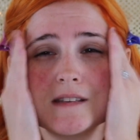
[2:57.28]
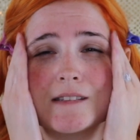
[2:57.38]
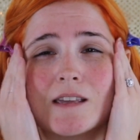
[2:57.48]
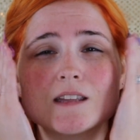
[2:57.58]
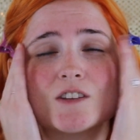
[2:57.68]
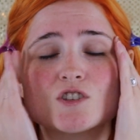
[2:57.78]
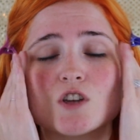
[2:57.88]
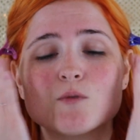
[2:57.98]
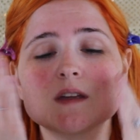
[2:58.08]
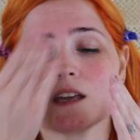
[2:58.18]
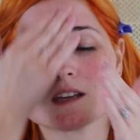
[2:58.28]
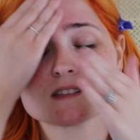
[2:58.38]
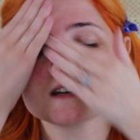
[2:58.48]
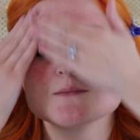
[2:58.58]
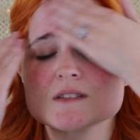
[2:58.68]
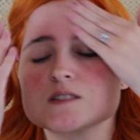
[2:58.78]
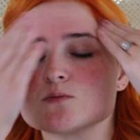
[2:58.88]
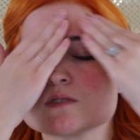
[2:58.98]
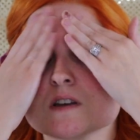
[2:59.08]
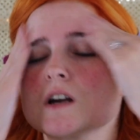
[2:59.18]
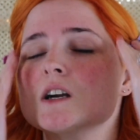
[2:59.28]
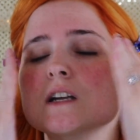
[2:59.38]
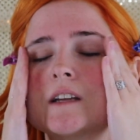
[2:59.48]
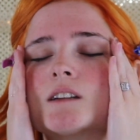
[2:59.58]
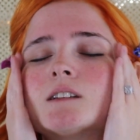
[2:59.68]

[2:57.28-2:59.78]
skin is showing it. I'm so sorry.